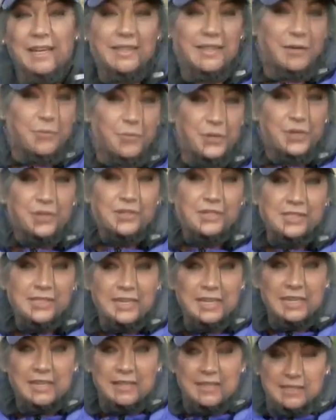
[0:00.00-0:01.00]
that we are
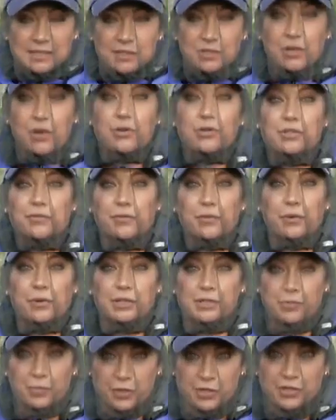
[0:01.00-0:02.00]
seeing these ghost
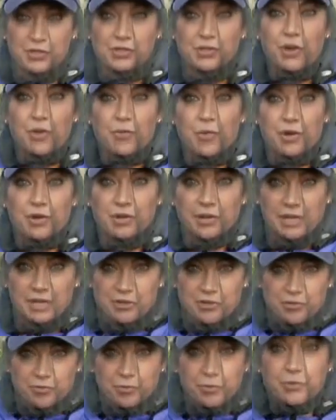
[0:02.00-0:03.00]
forests where the saltwater
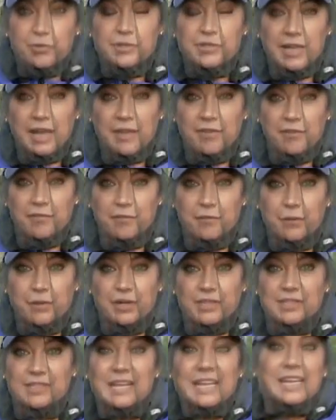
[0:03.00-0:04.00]
intrudes on the
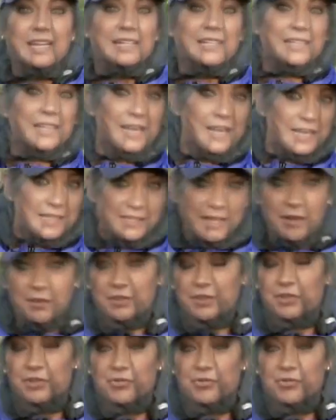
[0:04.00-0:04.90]
forest, takes out the